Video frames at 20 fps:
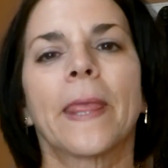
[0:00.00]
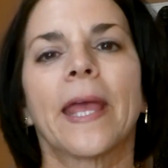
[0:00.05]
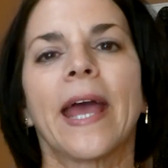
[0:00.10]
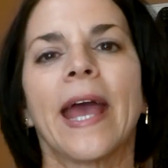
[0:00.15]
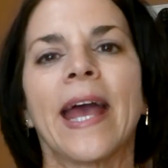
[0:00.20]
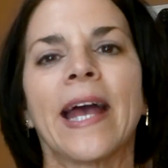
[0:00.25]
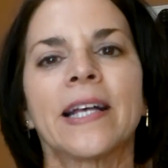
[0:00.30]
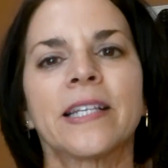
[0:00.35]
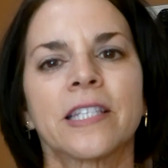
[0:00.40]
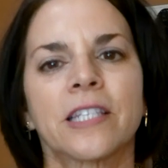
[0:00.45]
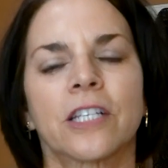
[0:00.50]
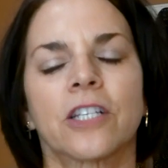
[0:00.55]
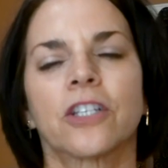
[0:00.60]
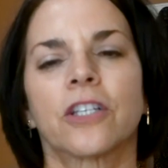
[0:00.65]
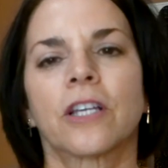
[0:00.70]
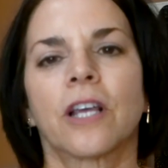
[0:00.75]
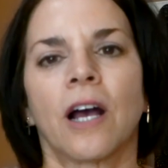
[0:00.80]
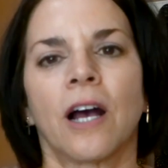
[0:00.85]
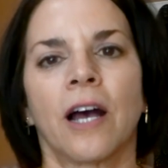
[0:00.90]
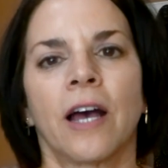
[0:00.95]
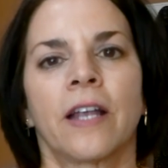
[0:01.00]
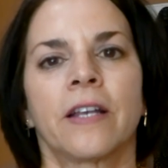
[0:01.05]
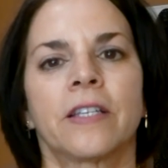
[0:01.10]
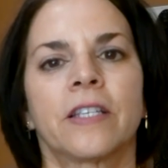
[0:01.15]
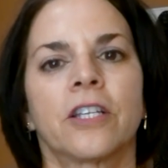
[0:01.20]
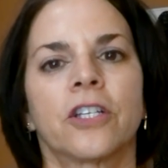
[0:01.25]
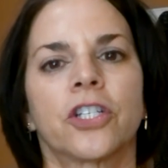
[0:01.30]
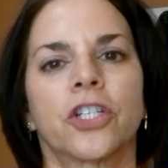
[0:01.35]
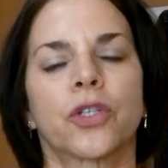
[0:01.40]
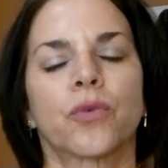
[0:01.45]
ask God
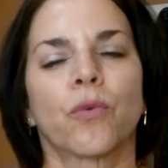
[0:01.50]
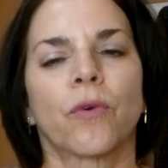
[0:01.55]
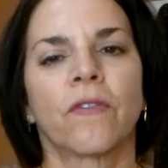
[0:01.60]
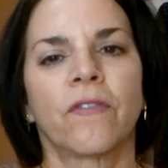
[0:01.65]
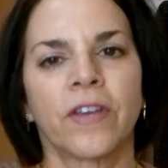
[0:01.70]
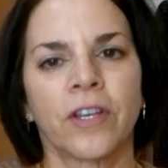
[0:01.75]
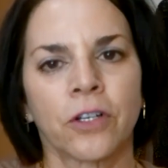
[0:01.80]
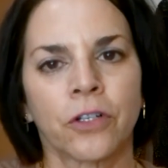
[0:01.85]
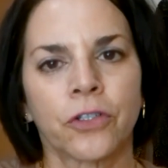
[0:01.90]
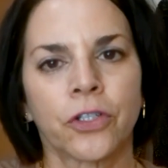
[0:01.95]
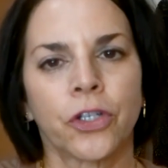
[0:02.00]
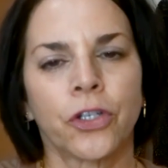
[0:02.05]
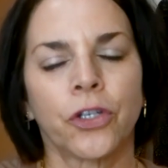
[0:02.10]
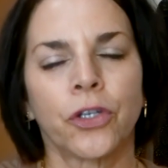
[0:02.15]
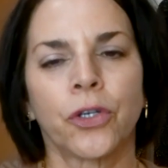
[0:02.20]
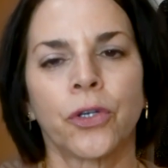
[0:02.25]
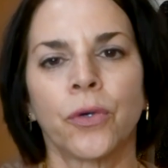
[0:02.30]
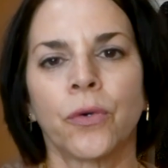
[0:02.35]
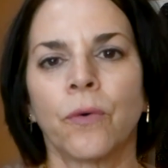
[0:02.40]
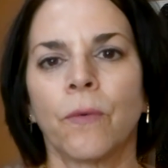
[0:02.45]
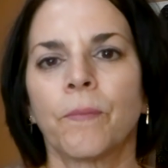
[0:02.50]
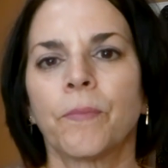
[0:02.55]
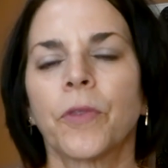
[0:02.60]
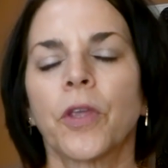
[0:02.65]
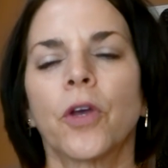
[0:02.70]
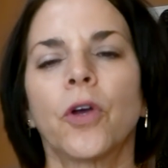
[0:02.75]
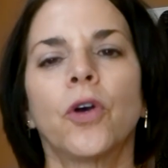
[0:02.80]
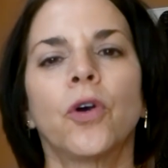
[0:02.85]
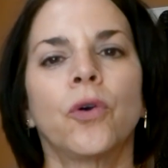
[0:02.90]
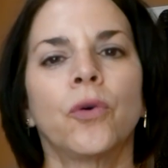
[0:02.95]
to just reveal to you
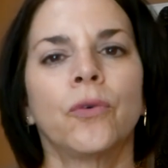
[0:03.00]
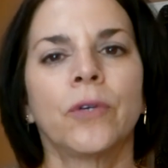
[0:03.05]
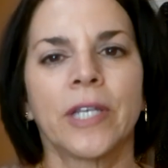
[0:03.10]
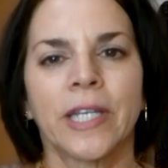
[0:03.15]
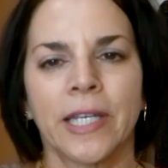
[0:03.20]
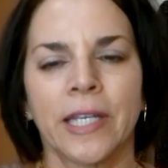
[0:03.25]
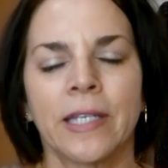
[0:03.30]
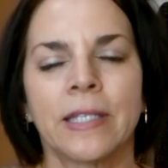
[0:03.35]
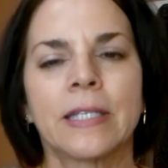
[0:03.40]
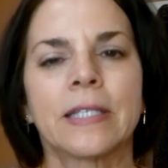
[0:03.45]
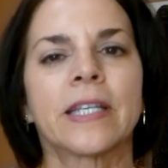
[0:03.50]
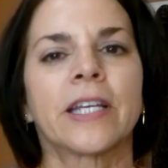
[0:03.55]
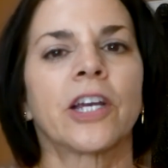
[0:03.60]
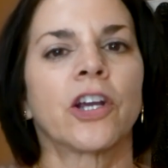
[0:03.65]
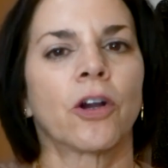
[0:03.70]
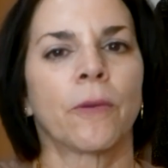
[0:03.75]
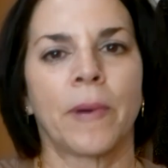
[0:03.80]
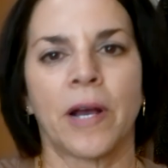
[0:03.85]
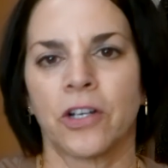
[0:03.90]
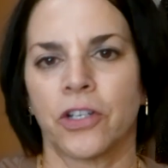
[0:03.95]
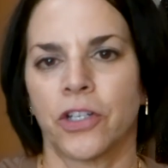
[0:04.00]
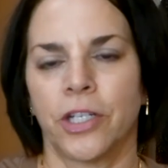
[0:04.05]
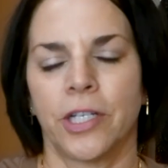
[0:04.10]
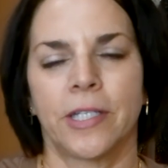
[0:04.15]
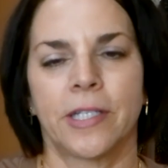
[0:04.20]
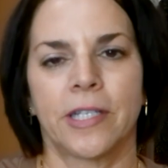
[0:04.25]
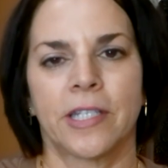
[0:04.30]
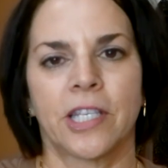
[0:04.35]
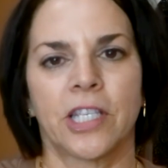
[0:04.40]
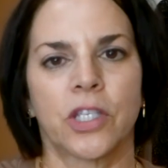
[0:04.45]
who needs to hear about
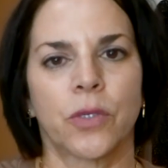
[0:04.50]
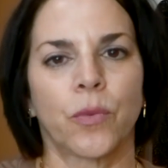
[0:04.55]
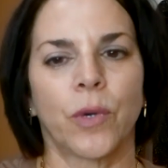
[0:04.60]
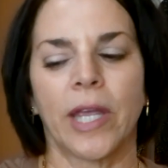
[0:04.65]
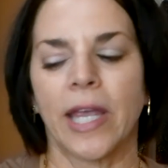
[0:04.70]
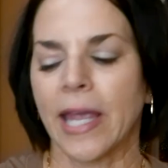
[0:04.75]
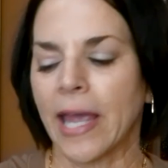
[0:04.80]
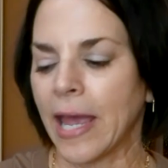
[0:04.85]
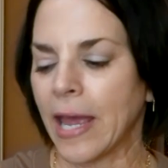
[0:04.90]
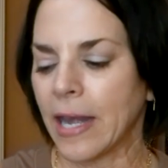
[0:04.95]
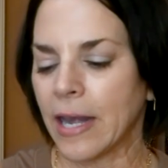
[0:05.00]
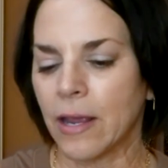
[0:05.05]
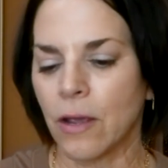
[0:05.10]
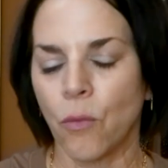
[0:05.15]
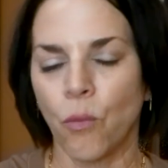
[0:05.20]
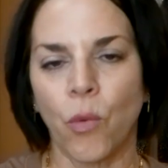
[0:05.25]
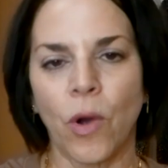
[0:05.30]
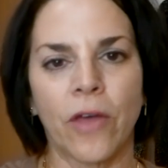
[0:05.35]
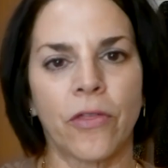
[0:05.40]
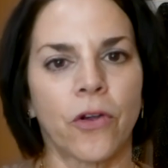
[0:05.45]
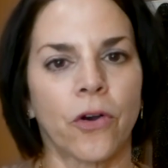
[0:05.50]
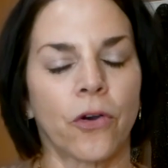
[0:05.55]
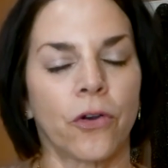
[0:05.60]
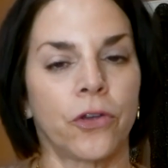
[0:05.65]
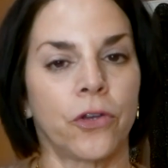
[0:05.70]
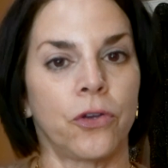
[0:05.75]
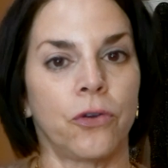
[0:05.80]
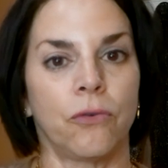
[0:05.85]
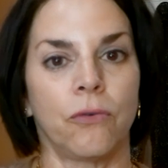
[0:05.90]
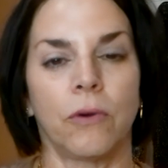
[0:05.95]
Jesus this week, and whether
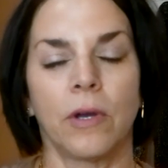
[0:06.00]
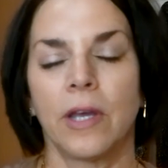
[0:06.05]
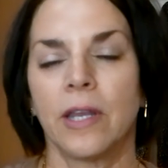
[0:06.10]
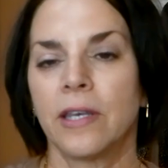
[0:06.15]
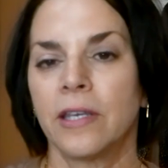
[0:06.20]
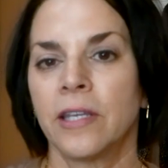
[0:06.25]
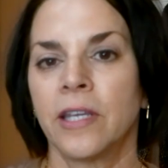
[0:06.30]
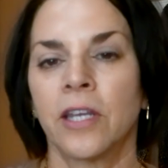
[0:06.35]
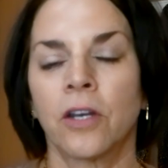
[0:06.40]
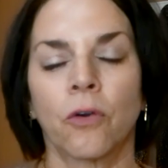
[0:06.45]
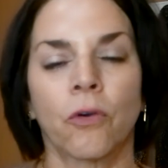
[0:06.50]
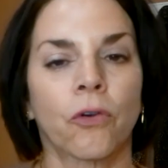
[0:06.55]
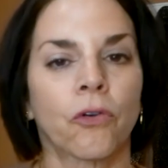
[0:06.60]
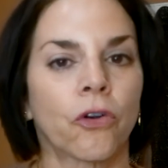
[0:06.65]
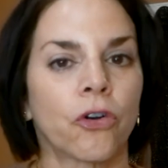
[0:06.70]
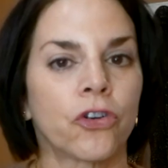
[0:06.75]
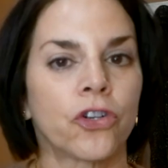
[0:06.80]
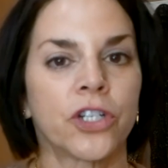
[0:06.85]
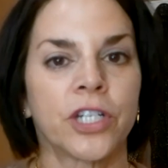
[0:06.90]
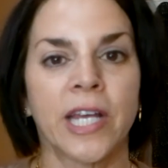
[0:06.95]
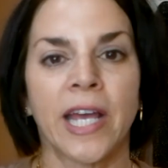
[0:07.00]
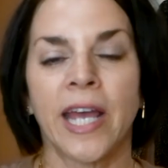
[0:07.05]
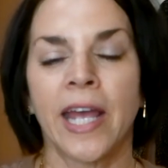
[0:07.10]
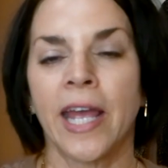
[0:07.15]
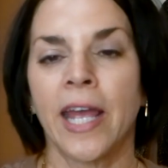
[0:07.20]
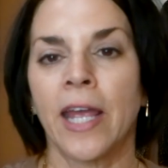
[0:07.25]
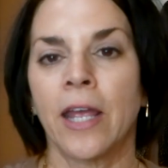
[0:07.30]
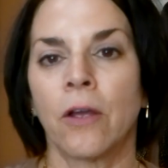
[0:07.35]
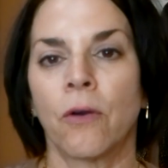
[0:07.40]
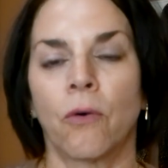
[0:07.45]
you knit or
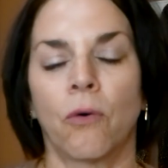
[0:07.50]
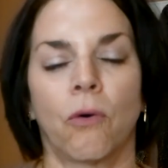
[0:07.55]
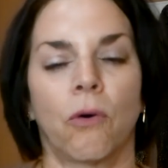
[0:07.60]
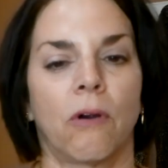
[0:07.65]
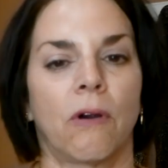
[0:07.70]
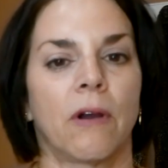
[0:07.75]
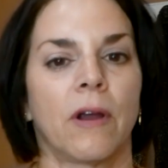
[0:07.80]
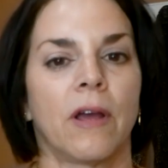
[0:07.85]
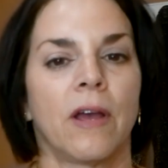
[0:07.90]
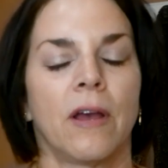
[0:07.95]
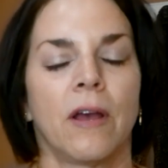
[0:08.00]
crochet or